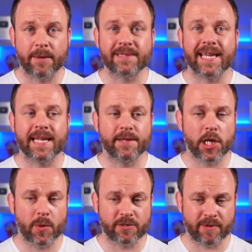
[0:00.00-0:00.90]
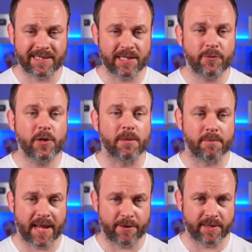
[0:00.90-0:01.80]
now I'm taking the lowest rated Fulham
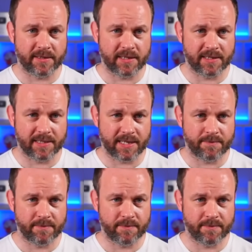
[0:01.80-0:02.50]
player into the team.